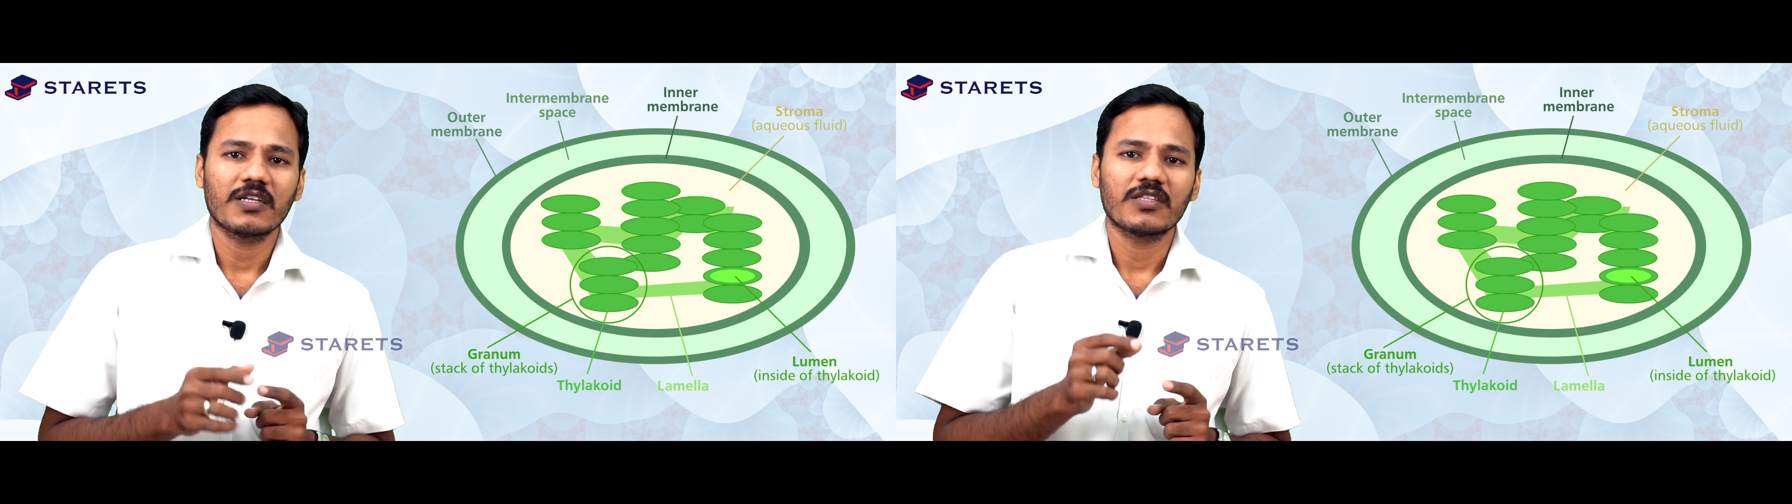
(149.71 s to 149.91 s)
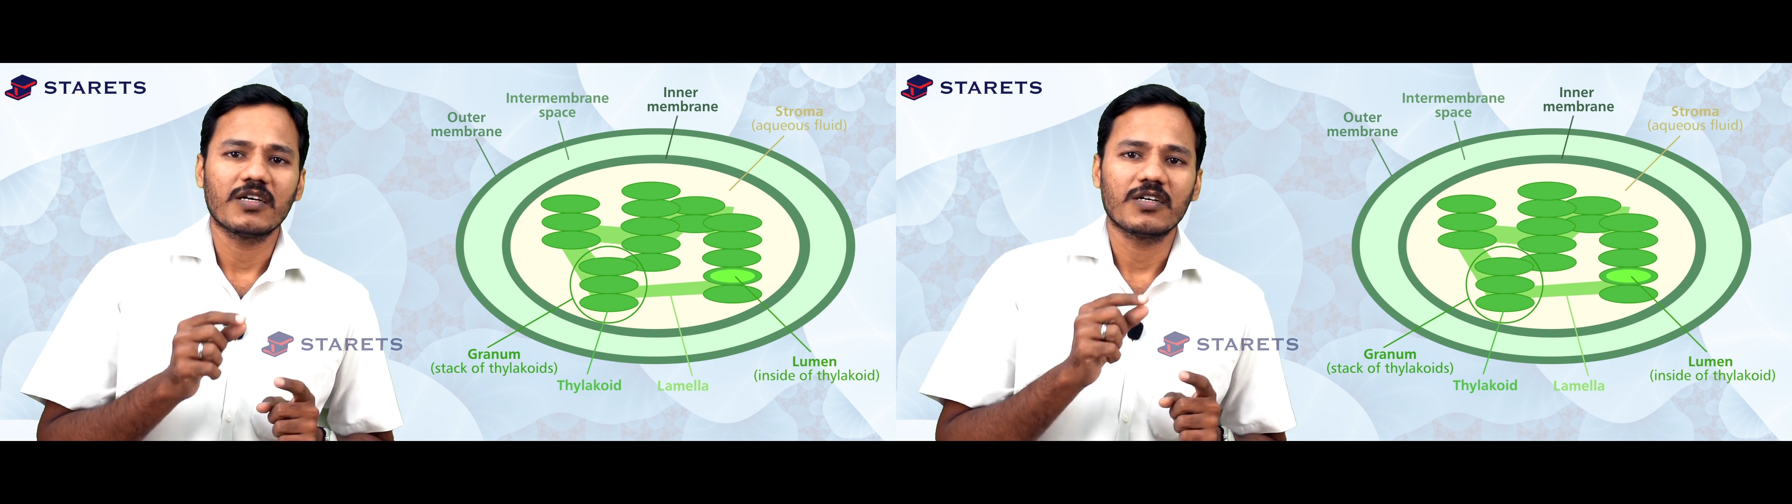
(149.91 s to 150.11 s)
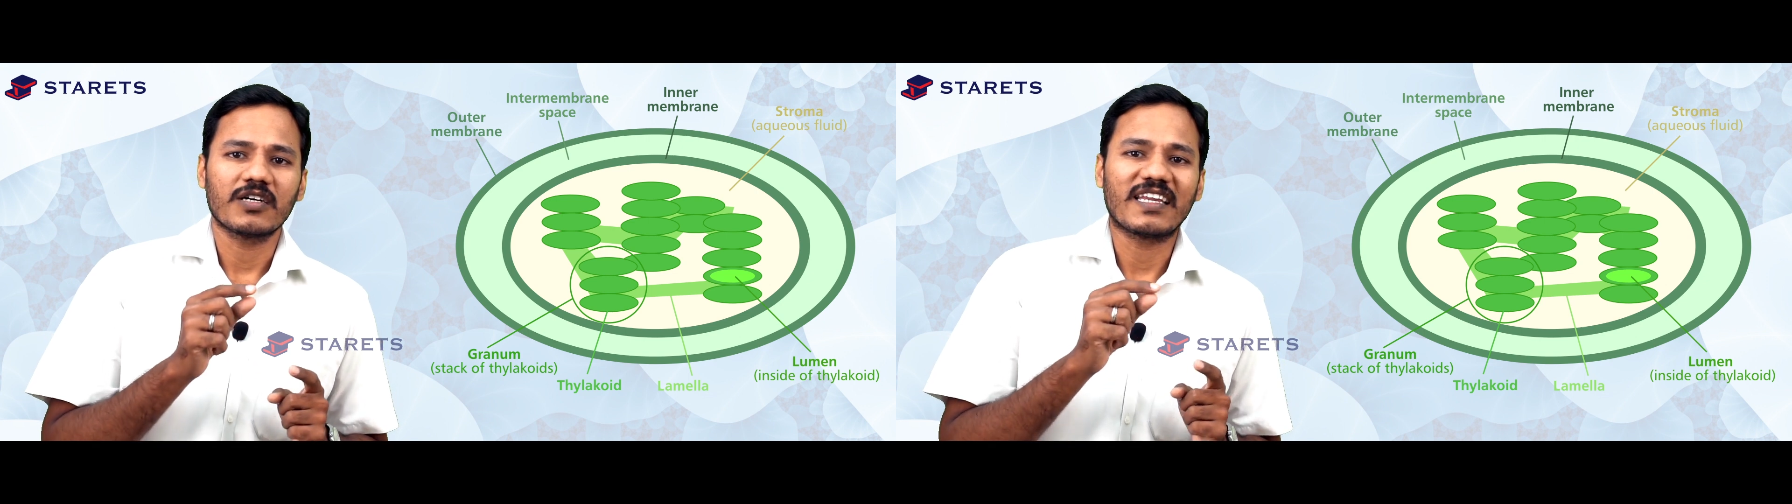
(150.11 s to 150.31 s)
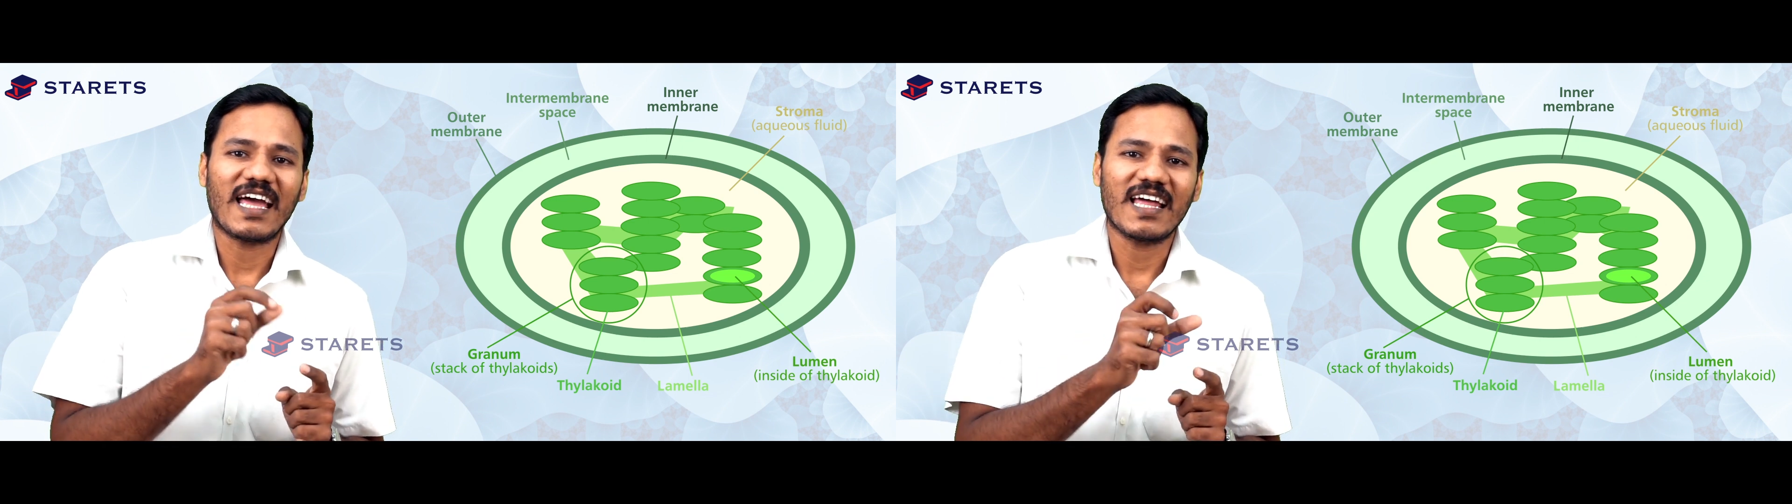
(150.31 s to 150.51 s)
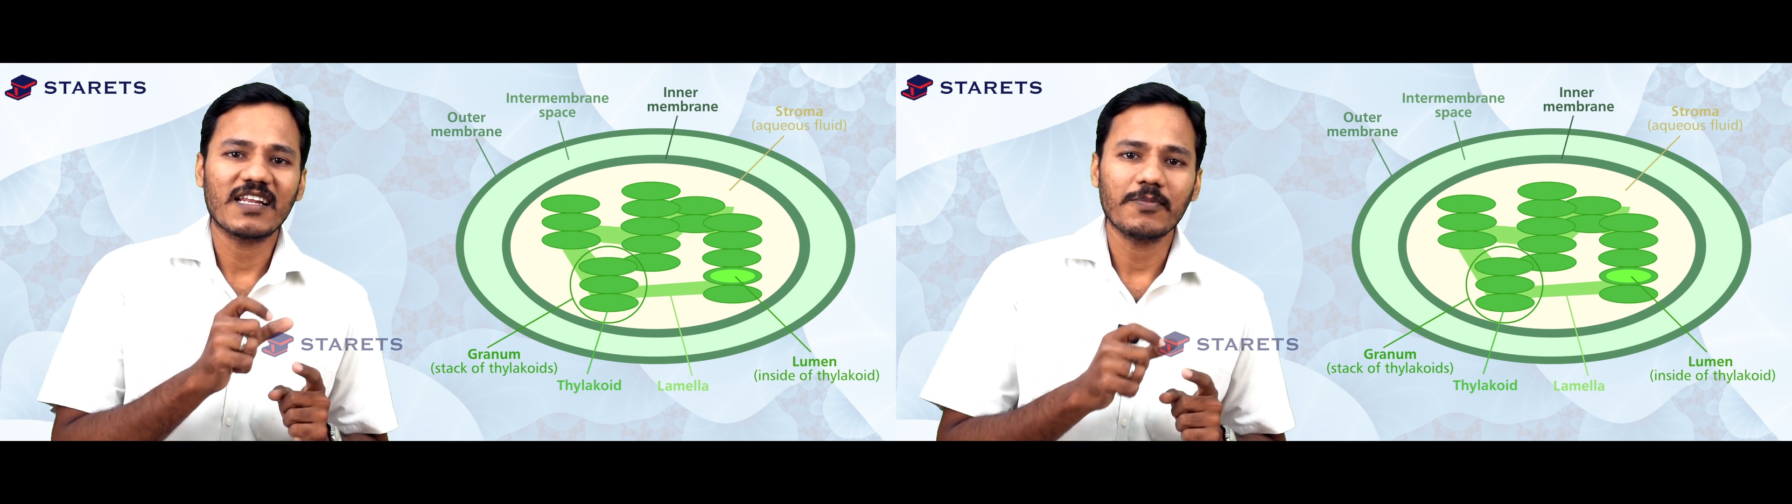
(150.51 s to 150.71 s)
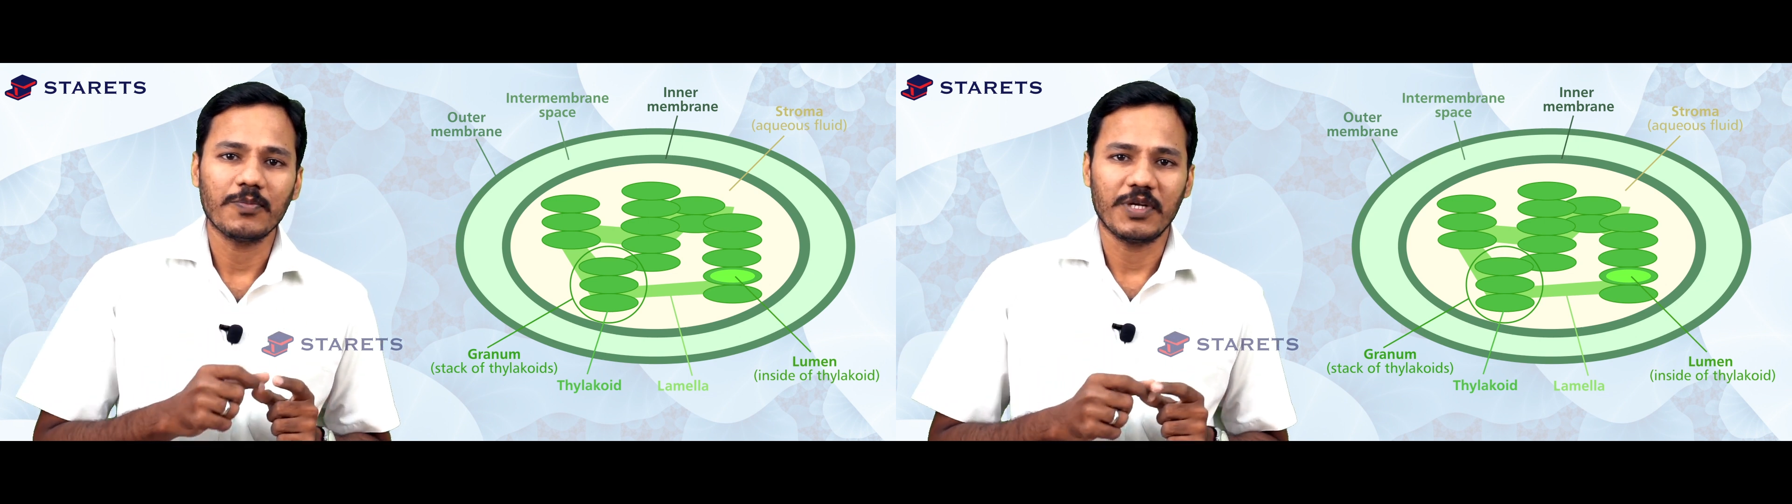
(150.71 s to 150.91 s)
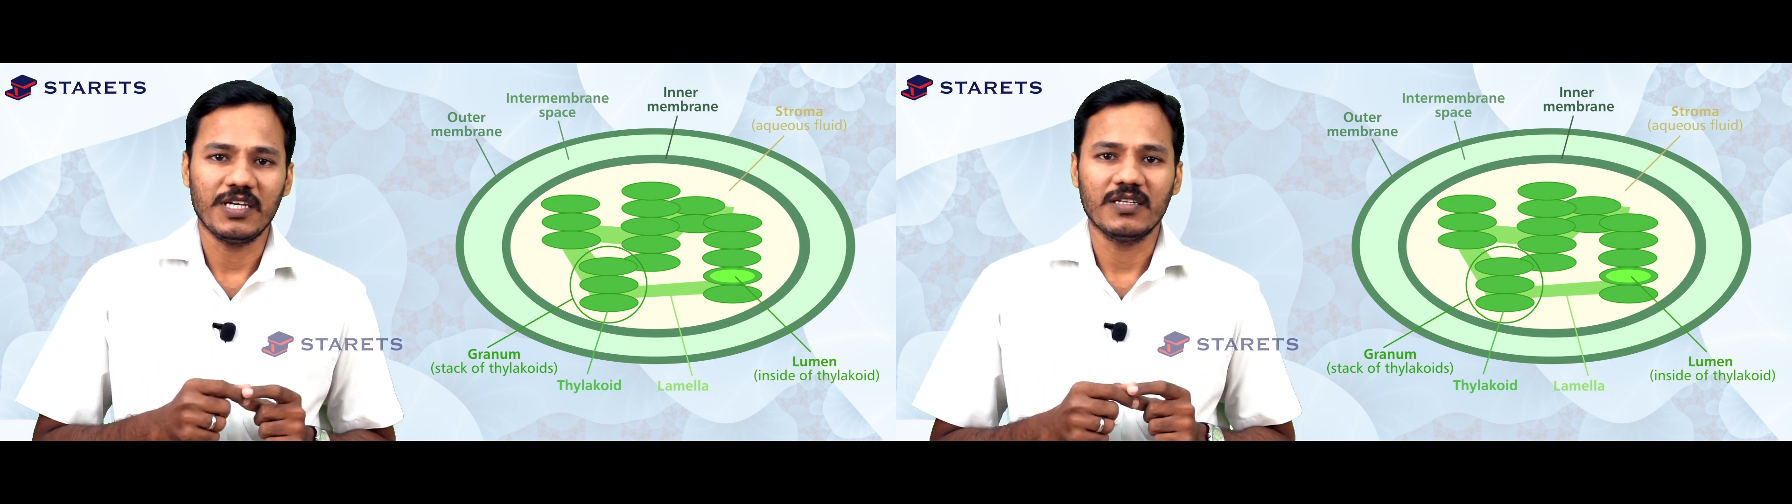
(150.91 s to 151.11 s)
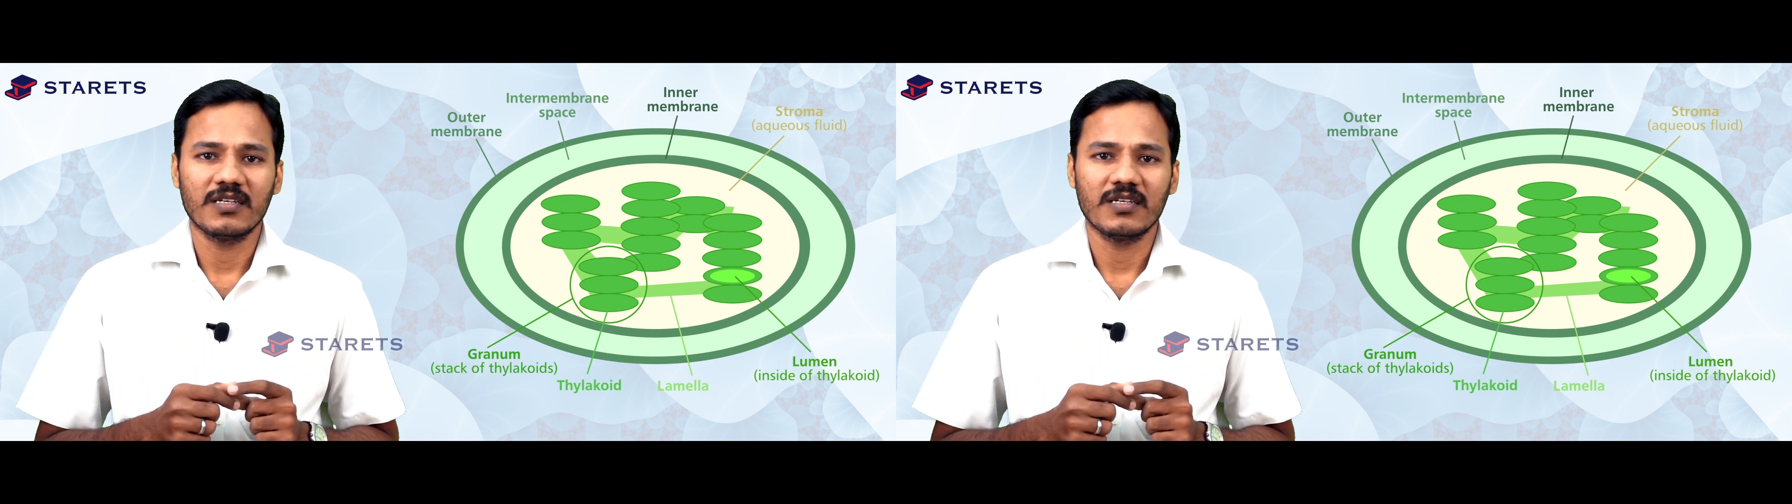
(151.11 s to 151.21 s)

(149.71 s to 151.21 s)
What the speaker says: granule membrane.